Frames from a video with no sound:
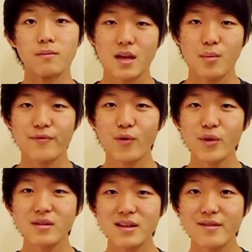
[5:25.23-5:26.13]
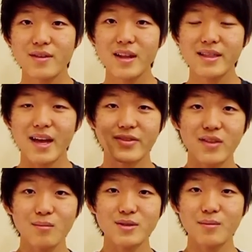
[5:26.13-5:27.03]
Now before you leave, click that
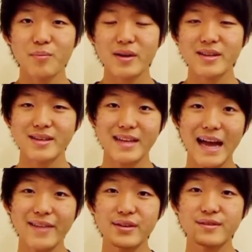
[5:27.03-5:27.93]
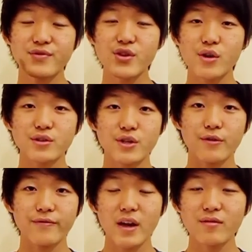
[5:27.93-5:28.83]
thumbs up button and add this video to
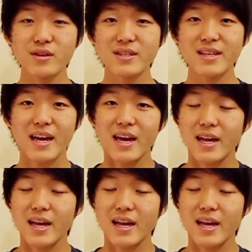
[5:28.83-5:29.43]
your favorites.